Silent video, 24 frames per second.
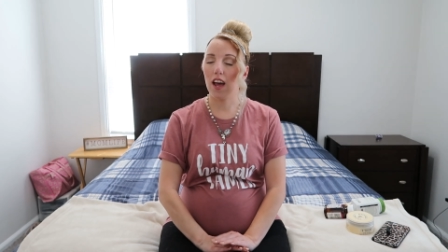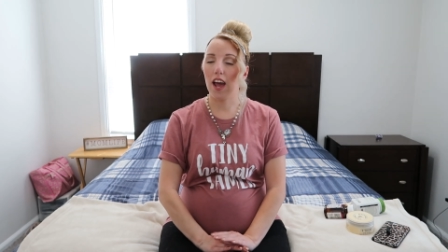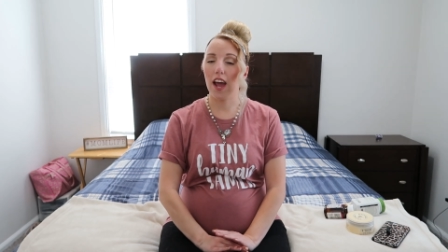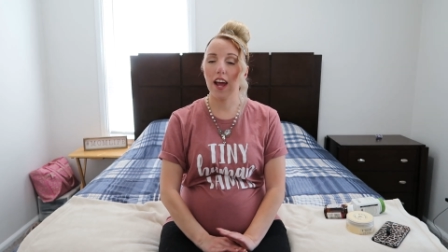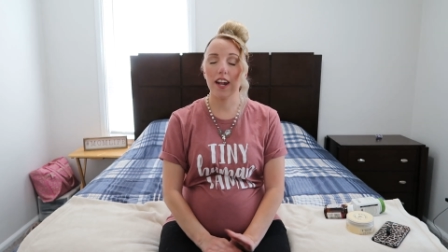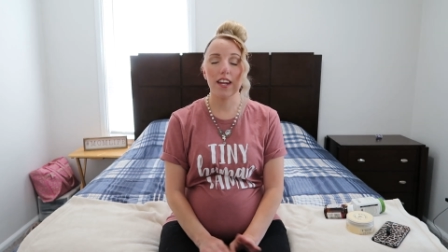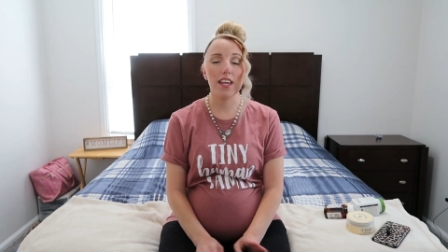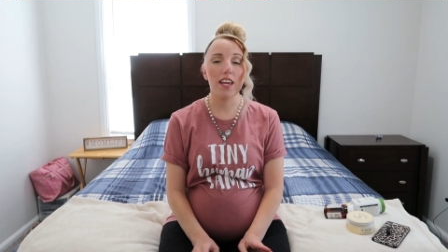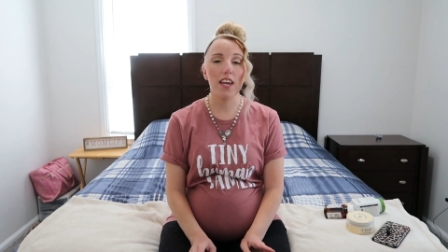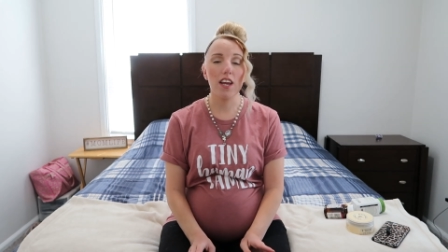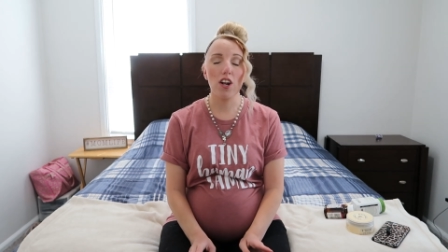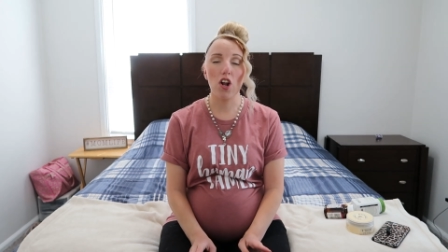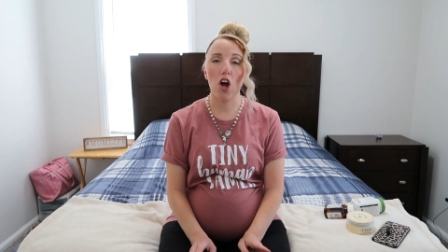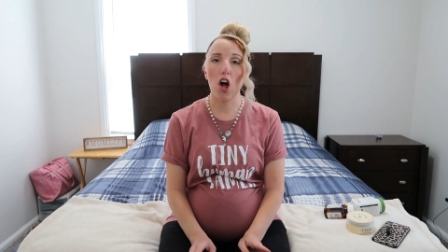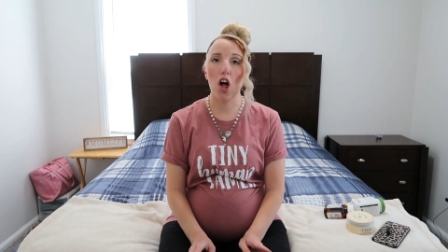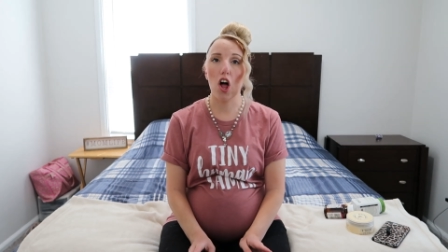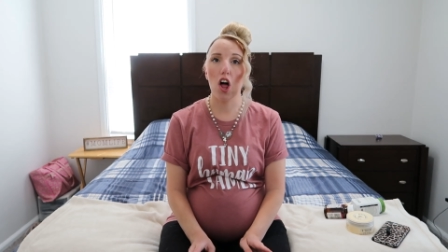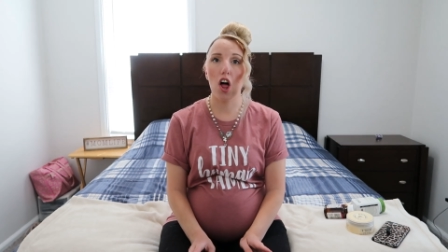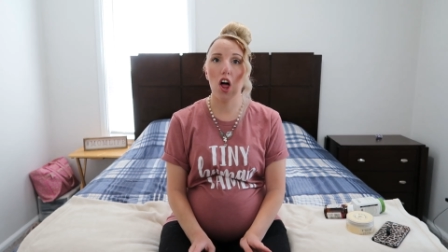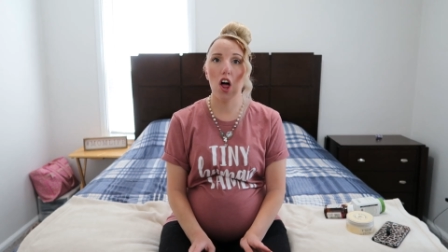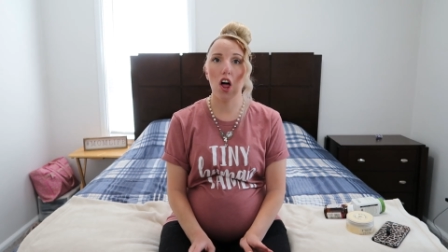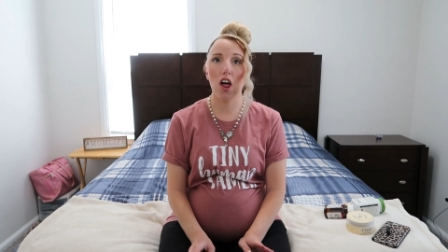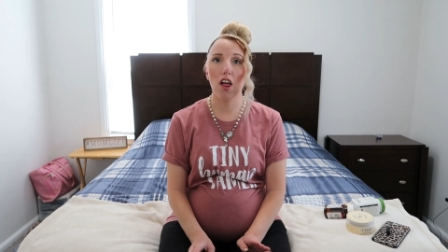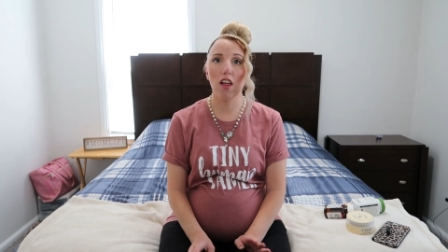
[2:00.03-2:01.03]
any and
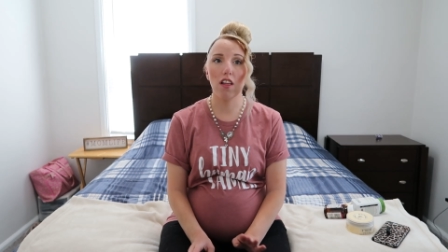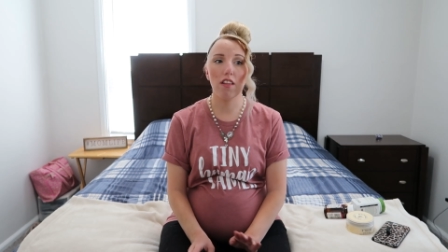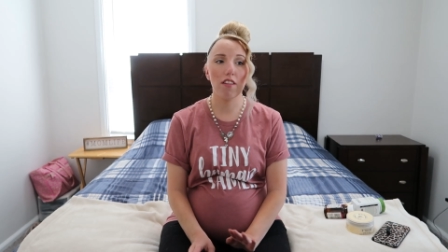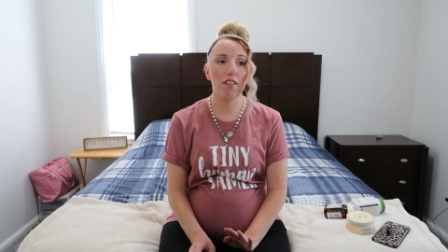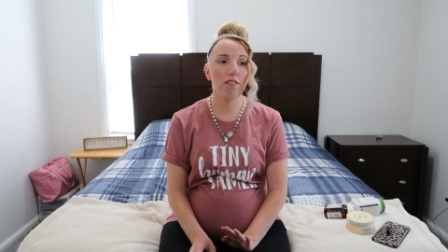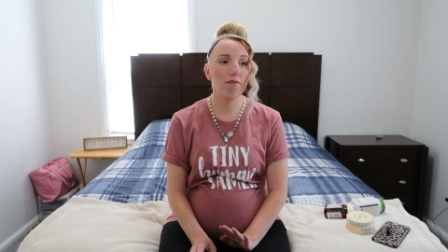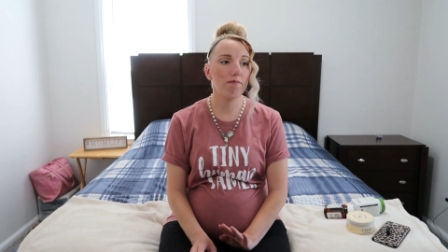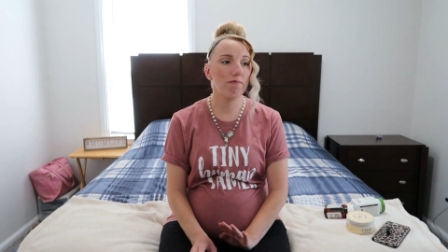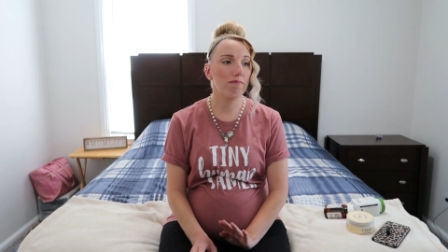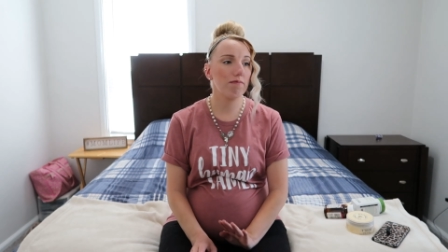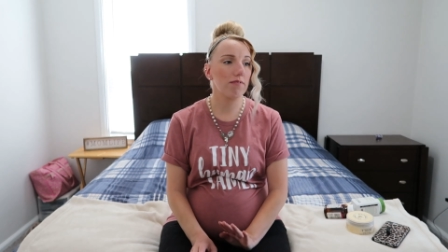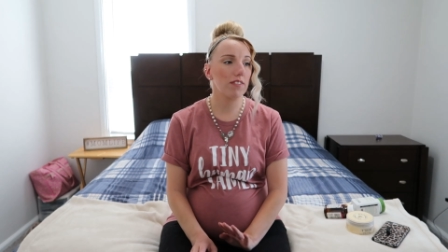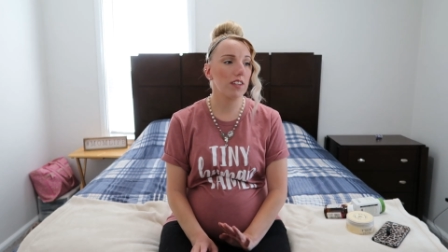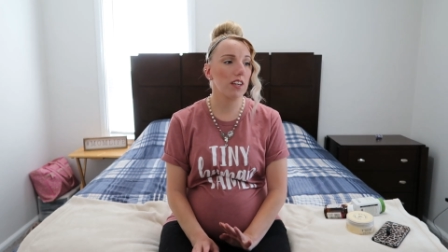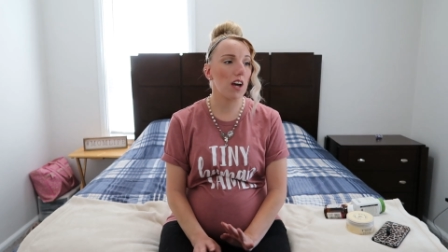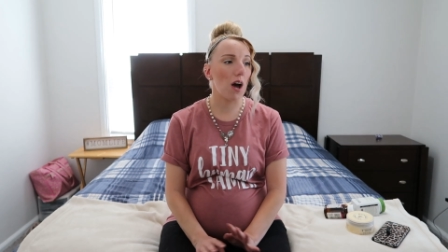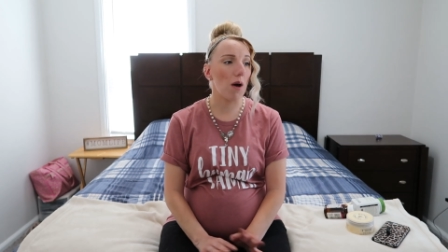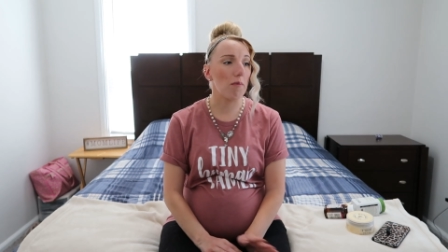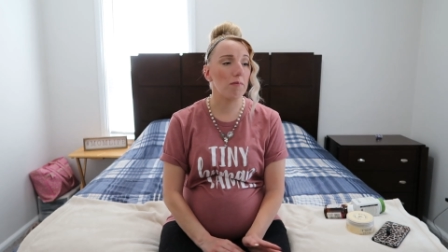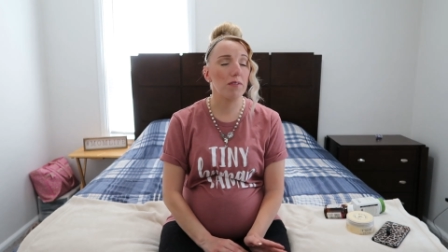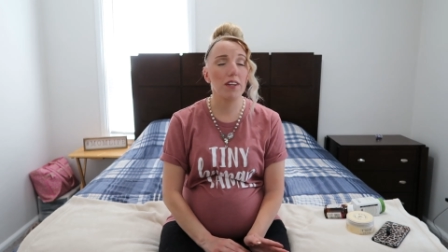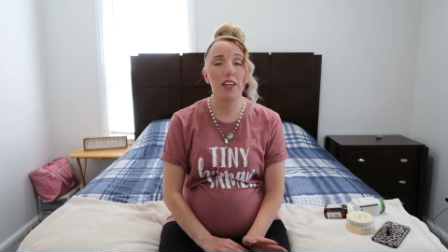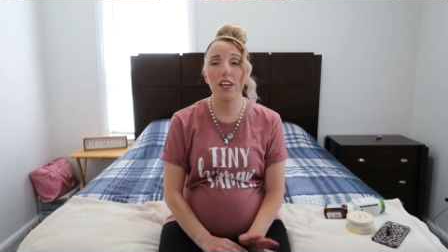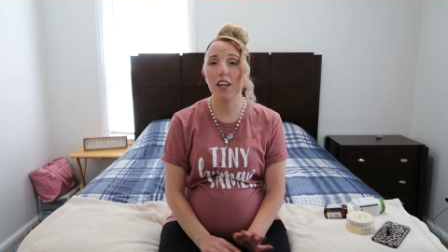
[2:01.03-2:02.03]
all
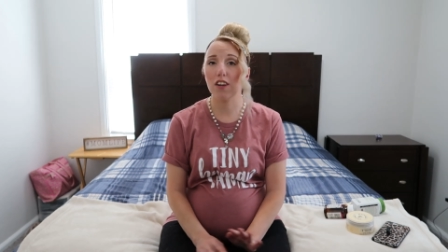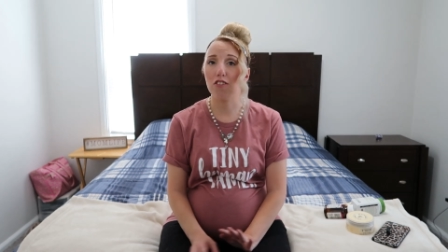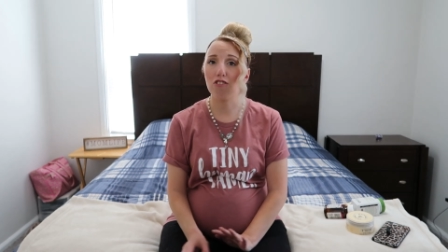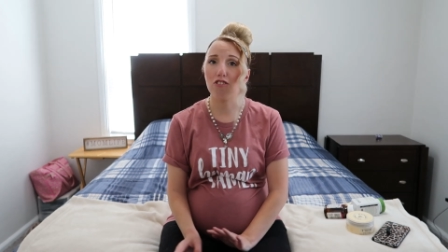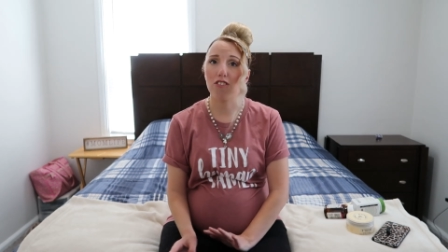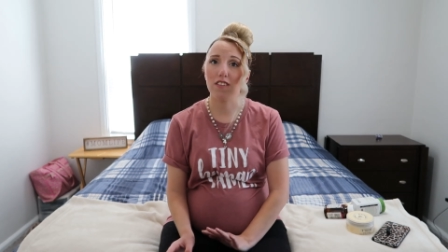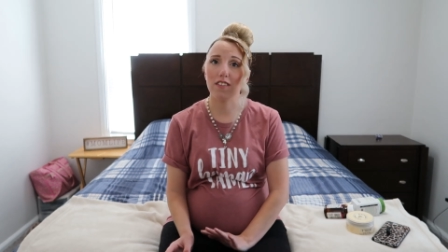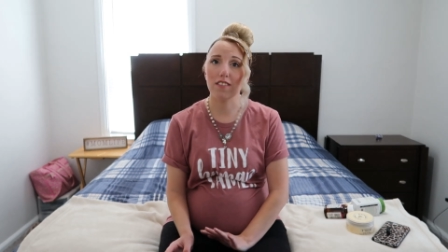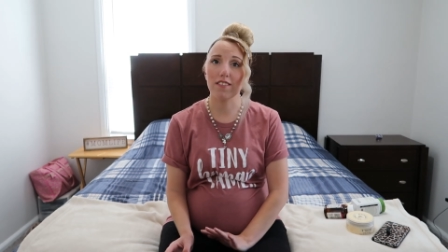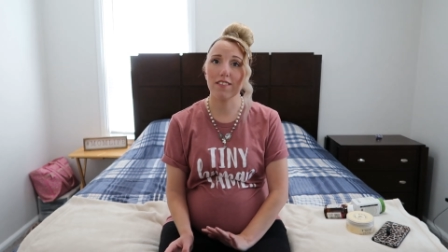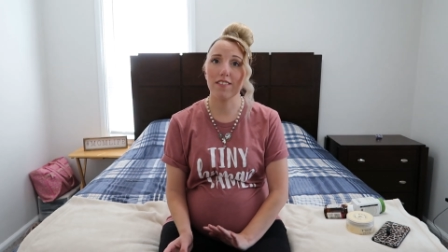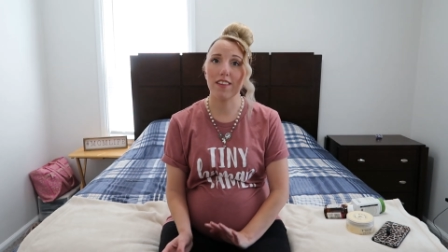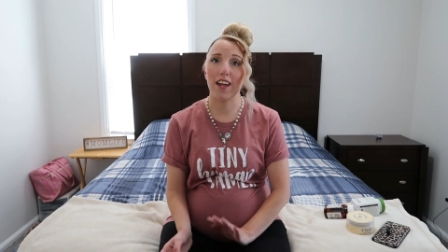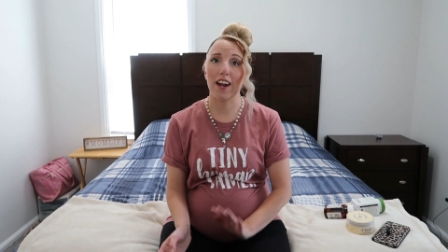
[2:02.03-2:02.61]
complications